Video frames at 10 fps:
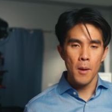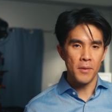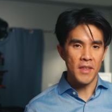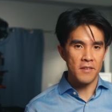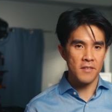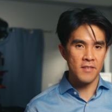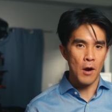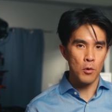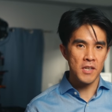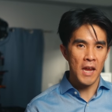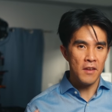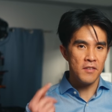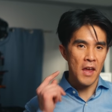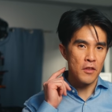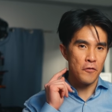but that sour
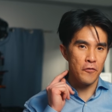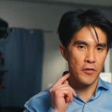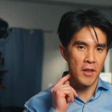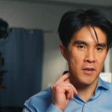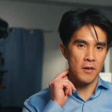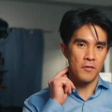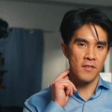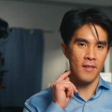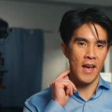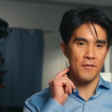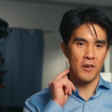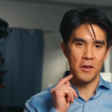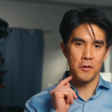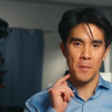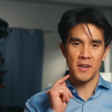taste and the flood of saliva
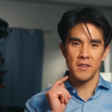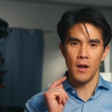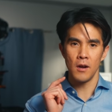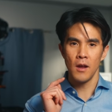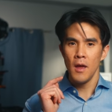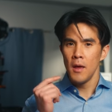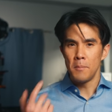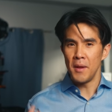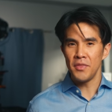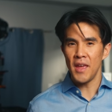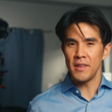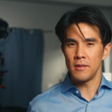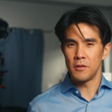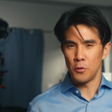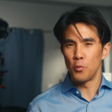under my tongue meant
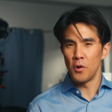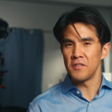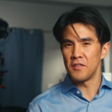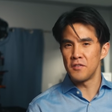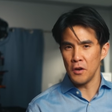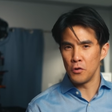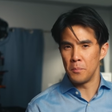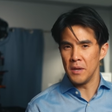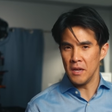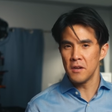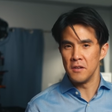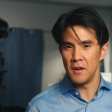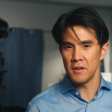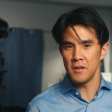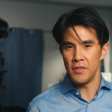that there was a signal being
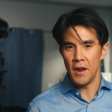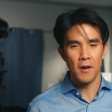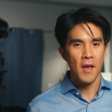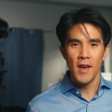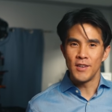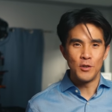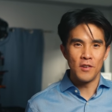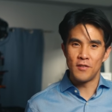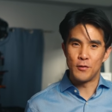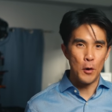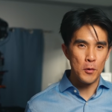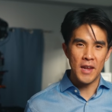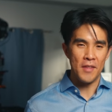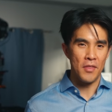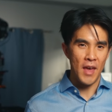conducted there. You just don't
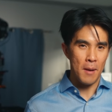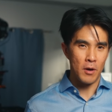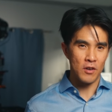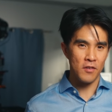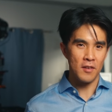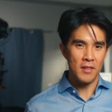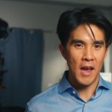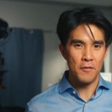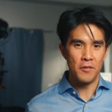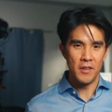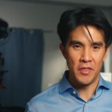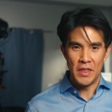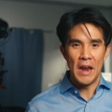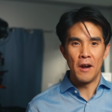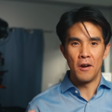get that much saliva
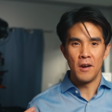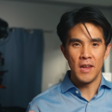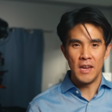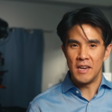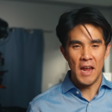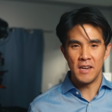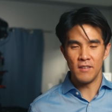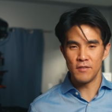there in any